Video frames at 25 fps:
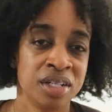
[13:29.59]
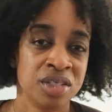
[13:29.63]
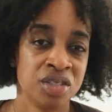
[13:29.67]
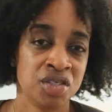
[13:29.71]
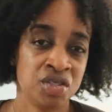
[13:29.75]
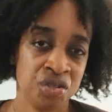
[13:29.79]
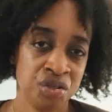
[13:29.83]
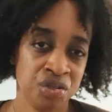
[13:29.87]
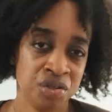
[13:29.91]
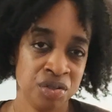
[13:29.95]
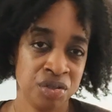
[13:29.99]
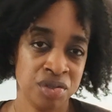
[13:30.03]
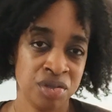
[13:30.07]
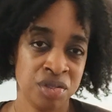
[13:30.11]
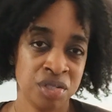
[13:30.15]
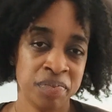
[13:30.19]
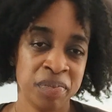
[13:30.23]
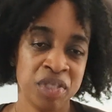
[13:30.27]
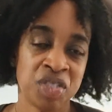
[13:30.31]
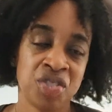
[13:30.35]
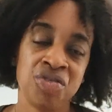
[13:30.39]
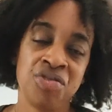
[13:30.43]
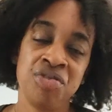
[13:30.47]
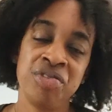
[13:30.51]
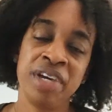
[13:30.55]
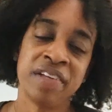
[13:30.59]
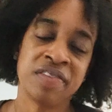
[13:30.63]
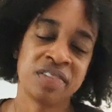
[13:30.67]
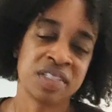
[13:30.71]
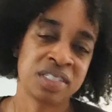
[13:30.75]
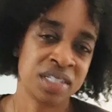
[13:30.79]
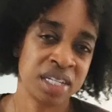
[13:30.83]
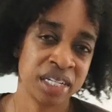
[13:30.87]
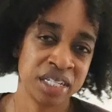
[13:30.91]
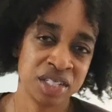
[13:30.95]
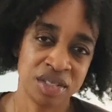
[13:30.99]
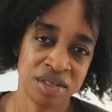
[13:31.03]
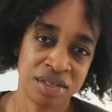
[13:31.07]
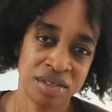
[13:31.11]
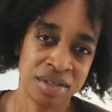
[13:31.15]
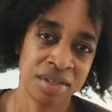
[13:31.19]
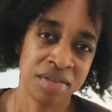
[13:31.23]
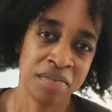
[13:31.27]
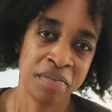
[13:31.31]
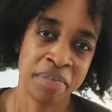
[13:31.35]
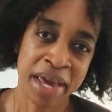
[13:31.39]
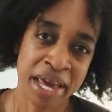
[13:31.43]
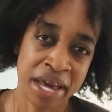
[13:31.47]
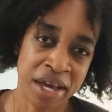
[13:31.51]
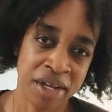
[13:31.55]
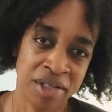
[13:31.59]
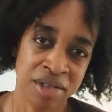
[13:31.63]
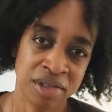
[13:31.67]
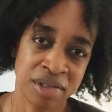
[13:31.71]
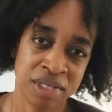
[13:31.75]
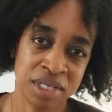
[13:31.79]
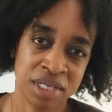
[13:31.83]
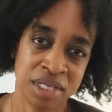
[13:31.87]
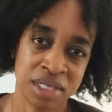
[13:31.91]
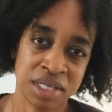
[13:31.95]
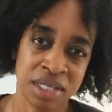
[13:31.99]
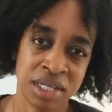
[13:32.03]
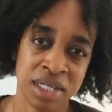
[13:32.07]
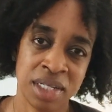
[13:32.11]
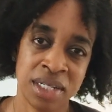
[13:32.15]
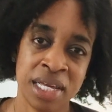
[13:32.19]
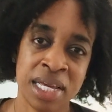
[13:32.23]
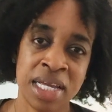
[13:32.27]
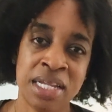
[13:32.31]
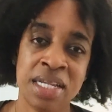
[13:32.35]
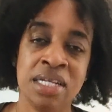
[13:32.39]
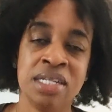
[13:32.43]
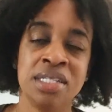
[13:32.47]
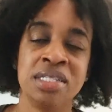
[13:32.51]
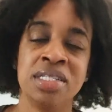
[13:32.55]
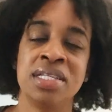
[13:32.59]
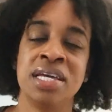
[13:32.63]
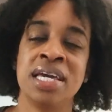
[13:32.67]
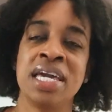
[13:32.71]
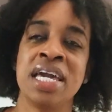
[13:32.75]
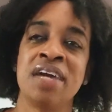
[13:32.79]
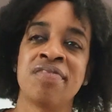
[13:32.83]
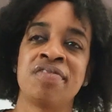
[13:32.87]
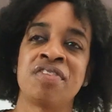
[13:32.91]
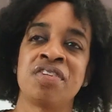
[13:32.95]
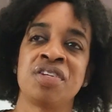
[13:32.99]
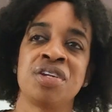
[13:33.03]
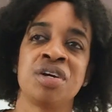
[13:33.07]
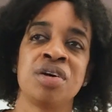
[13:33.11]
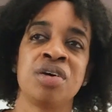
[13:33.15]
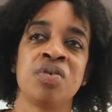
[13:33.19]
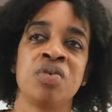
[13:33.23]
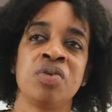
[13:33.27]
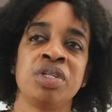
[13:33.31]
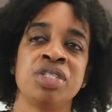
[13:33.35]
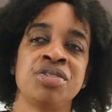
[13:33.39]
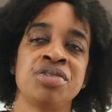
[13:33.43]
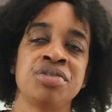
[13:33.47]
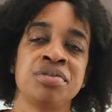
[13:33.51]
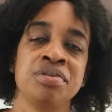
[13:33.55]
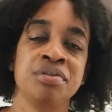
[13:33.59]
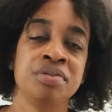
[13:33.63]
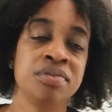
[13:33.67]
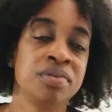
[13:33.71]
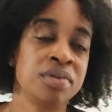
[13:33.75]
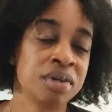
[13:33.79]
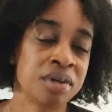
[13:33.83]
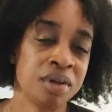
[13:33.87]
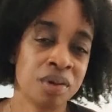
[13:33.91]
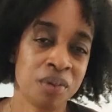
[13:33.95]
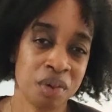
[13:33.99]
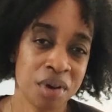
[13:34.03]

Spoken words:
children, but you do have to set boundaries, and they have to know what you